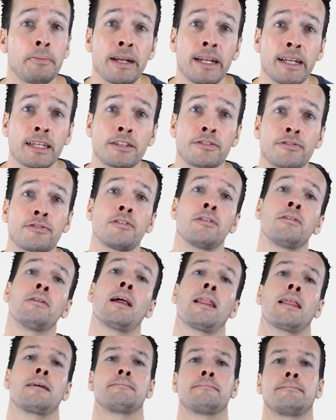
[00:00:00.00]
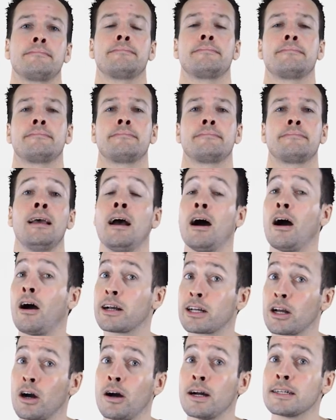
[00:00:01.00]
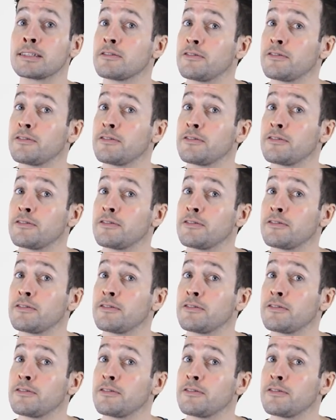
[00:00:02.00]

English from... Hi guys,